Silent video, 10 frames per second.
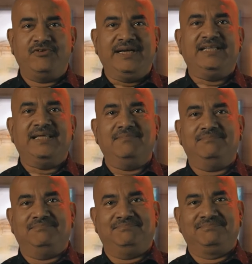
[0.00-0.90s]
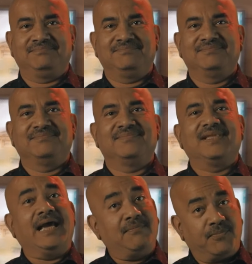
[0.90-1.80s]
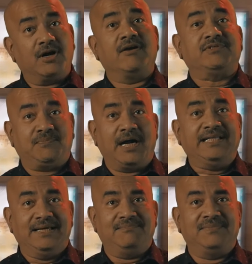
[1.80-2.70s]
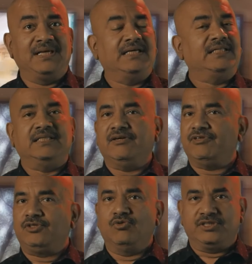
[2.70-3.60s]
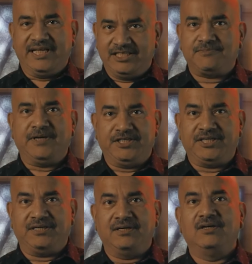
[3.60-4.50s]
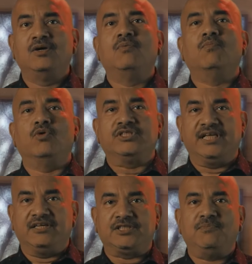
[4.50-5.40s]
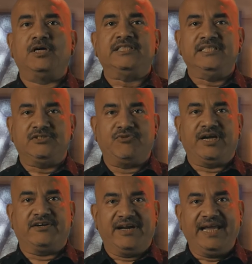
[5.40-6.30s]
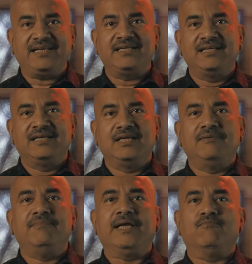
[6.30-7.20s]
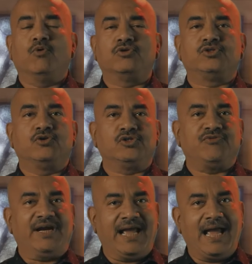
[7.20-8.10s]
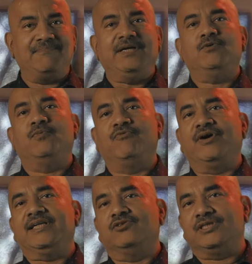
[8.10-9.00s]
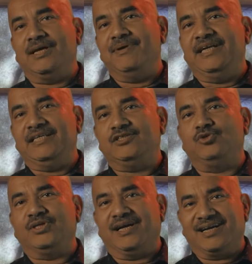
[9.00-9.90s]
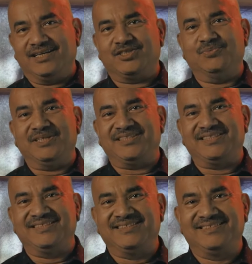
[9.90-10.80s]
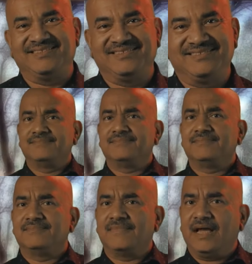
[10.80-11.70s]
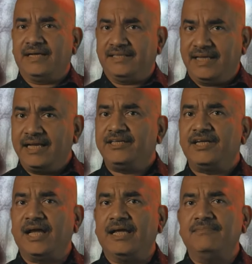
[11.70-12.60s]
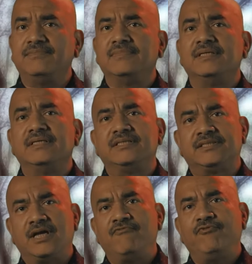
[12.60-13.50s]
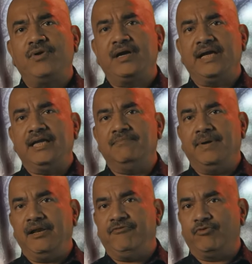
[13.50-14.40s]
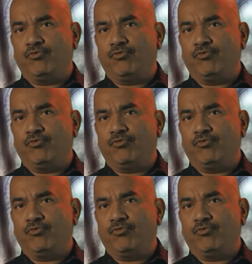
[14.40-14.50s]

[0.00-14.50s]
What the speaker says: read them, and perhaps buy them. There was no sales pressure. Booksellers' margins were great. Big bookstores were happy to provide those amenities to their customers. At that time, somewhere in Bellevue,